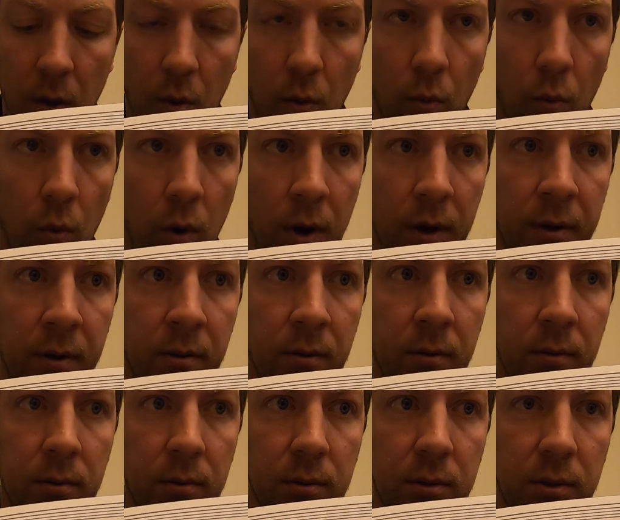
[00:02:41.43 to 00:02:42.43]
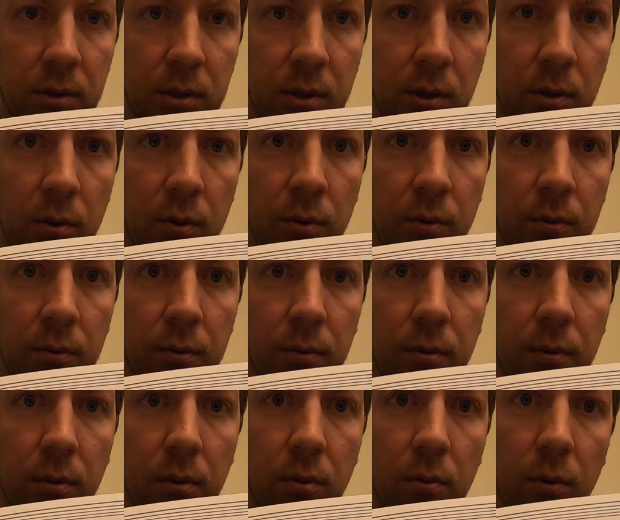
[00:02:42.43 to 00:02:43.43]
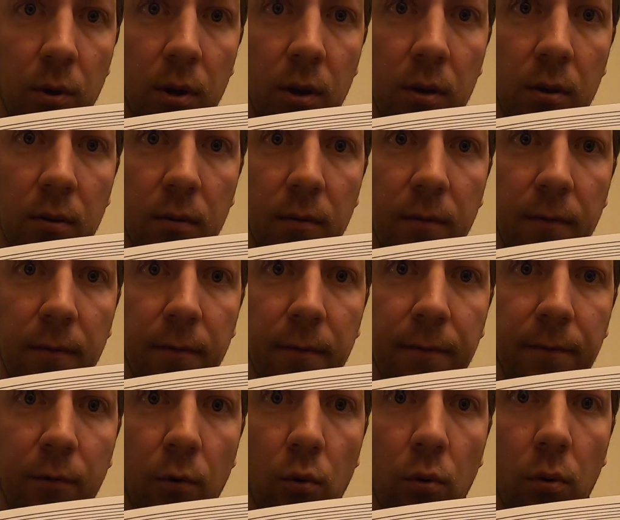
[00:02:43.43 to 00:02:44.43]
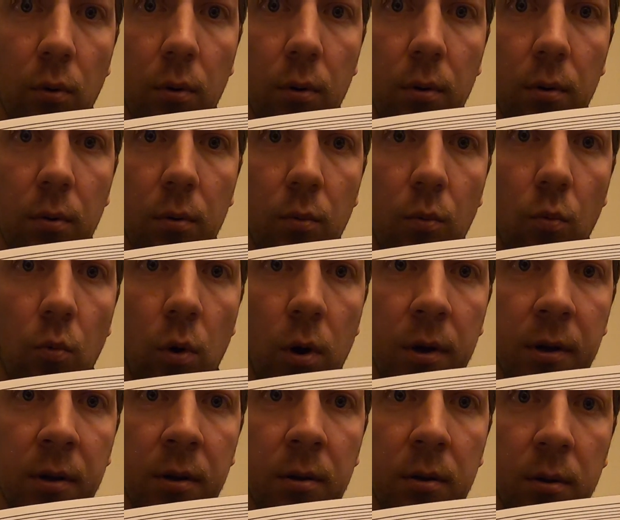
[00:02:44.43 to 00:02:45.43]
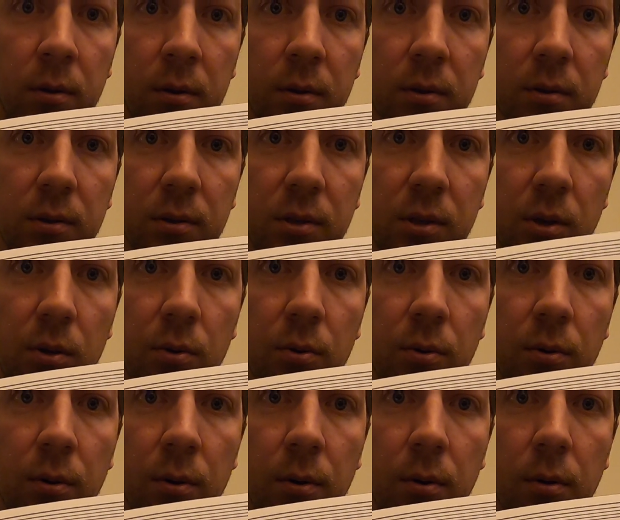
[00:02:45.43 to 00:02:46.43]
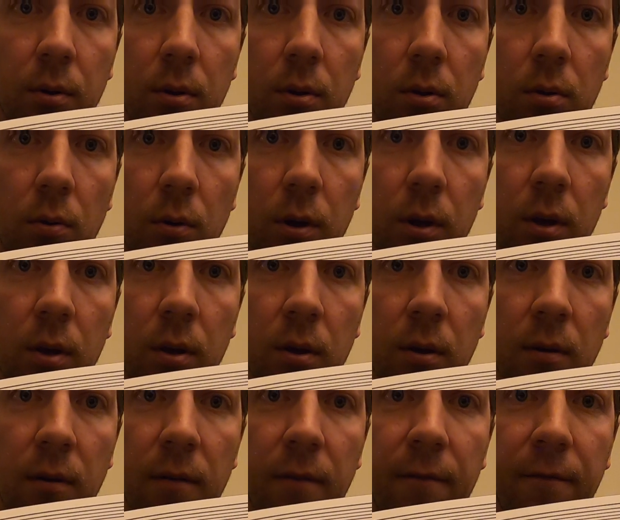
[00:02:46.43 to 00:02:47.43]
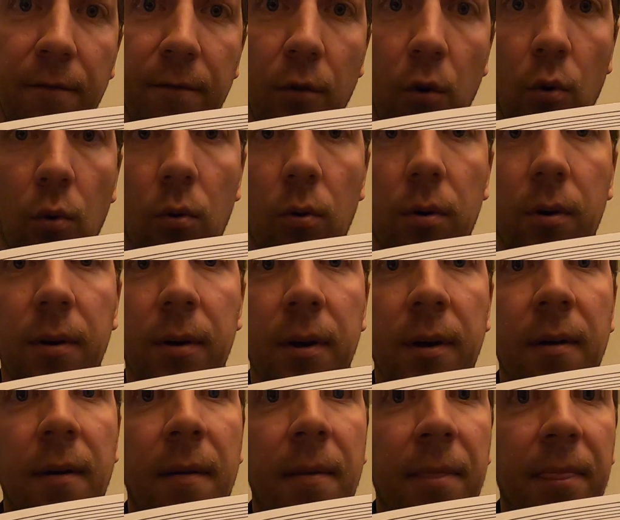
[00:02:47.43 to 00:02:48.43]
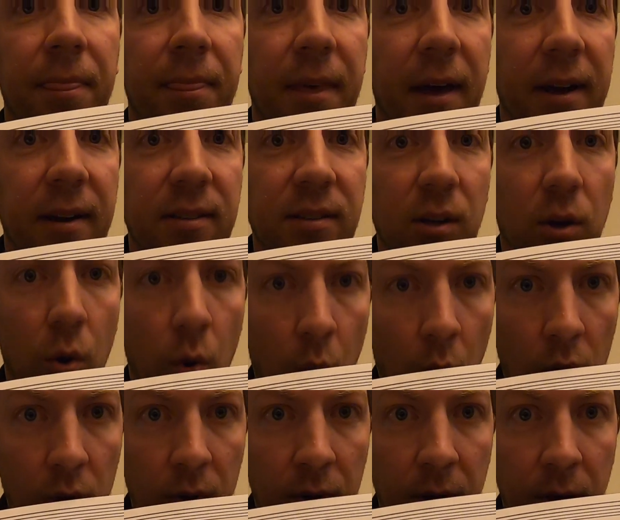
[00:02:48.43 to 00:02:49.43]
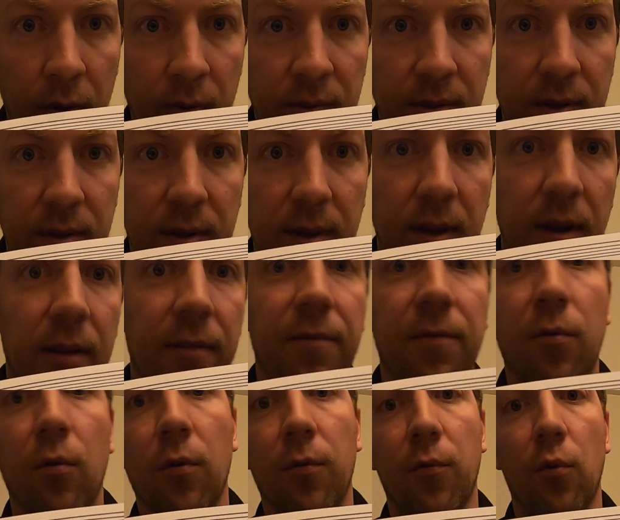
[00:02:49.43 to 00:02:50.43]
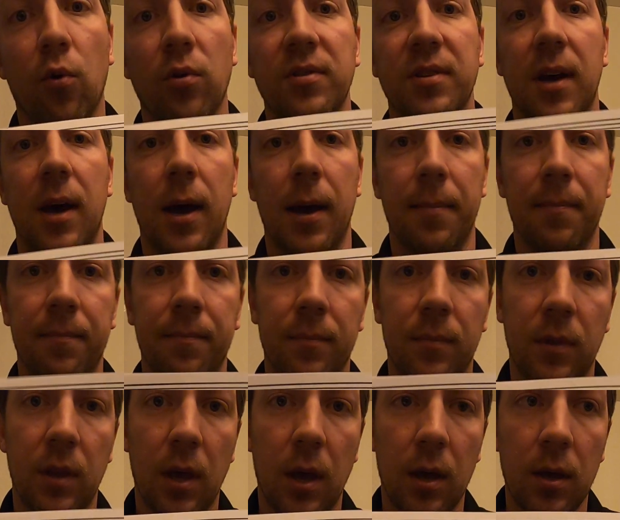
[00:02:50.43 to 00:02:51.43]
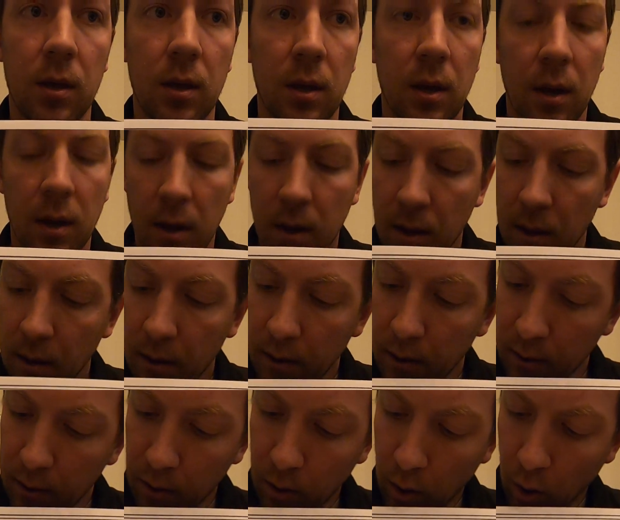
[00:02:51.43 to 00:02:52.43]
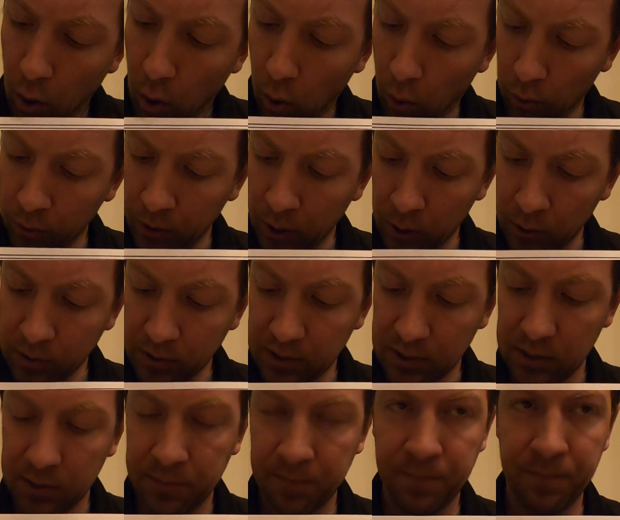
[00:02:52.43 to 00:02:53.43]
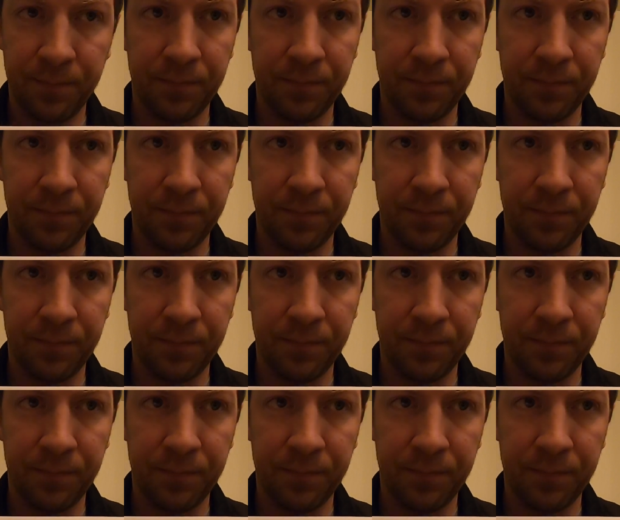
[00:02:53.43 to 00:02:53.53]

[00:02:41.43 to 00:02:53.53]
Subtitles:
1, 2, 3, 4. 1, 2, 3, 4. That is a quarter note in a 4/4 time. Okay. Whole notes